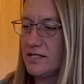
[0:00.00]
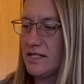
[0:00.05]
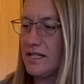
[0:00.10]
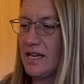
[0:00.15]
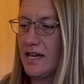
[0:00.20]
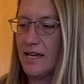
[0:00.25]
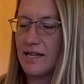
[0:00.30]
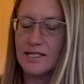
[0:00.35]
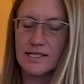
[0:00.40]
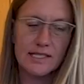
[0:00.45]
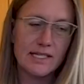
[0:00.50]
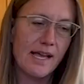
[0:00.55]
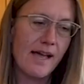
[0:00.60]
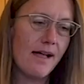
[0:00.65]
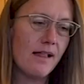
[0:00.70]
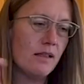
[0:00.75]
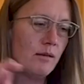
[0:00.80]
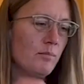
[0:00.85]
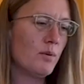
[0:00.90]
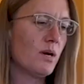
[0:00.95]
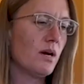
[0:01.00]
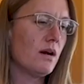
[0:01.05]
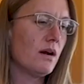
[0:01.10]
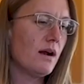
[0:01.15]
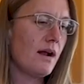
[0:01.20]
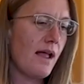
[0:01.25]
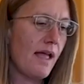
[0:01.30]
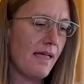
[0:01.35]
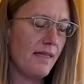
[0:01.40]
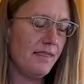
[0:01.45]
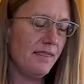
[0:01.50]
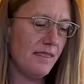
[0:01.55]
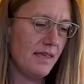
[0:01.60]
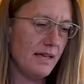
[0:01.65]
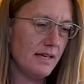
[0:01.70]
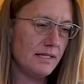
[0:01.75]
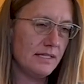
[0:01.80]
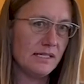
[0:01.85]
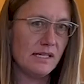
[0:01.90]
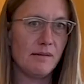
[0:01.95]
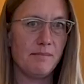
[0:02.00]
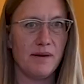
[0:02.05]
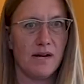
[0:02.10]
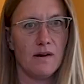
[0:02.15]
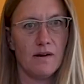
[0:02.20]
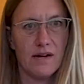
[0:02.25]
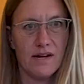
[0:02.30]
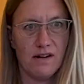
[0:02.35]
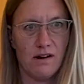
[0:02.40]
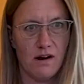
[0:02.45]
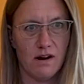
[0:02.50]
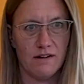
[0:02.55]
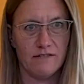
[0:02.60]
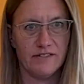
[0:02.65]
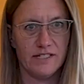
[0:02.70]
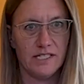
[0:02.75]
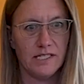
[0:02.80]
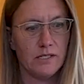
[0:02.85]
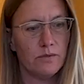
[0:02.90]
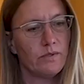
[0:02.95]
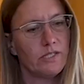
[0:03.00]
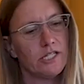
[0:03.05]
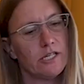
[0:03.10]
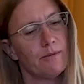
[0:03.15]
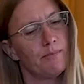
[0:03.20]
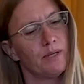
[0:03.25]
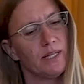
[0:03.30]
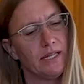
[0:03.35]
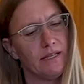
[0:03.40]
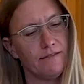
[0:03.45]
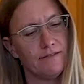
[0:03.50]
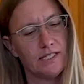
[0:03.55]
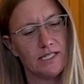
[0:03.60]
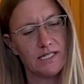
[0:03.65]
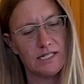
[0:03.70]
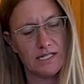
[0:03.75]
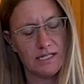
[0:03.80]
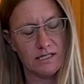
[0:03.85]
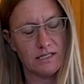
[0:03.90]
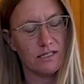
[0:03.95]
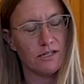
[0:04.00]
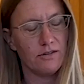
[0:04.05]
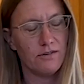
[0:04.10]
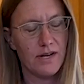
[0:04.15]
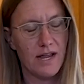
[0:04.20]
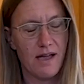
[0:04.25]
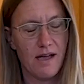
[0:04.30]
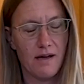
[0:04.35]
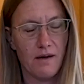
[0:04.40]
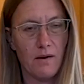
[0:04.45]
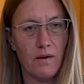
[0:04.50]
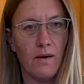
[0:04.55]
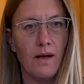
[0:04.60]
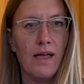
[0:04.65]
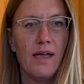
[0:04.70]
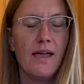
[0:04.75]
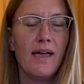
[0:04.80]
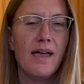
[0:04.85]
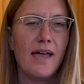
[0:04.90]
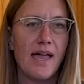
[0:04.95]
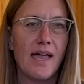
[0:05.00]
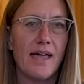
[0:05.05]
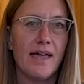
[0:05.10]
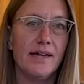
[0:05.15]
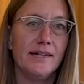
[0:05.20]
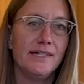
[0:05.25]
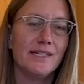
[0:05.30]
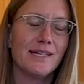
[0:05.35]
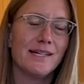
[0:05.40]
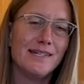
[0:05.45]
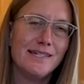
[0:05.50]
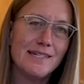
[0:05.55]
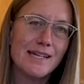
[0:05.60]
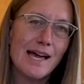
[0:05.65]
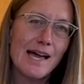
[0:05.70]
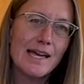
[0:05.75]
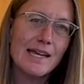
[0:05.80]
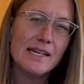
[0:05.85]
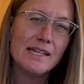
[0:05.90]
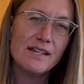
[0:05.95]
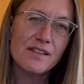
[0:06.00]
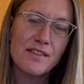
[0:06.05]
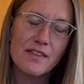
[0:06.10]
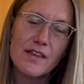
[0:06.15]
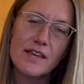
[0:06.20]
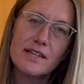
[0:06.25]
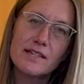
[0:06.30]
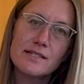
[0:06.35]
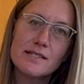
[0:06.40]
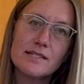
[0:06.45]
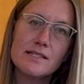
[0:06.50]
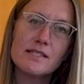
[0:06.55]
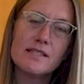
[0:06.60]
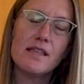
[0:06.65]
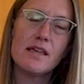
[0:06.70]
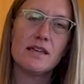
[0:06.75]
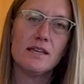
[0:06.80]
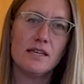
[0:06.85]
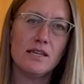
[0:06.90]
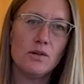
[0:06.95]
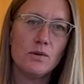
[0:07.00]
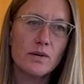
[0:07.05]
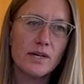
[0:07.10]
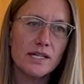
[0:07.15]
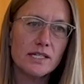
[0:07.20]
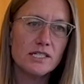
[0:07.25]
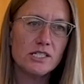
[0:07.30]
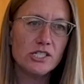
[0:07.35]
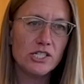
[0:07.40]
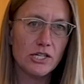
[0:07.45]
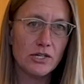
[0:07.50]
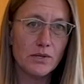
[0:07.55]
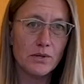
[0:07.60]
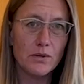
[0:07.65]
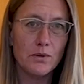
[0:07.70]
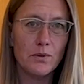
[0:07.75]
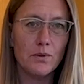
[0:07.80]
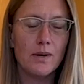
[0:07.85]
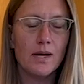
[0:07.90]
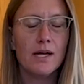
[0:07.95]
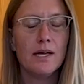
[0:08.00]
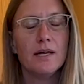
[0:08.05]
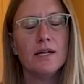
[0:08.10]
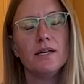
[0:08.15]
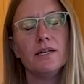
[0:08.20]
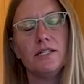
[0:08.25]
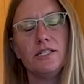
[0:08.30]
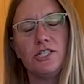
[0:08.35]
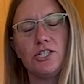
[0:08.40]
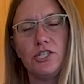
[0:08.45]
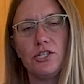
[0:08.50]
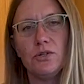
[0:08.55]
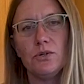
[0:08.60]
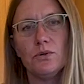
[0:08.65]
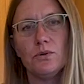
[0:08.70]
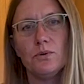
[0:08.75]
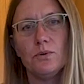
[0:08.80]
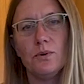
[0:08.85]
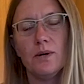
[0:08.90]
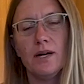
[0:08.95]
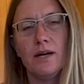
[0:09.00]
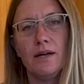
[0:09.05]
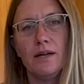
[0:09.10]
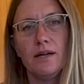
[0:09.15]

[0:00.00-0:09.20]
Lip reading: the Excalibur and this American Harvest, which I believe is a Nesco now, and 9 things that you can do to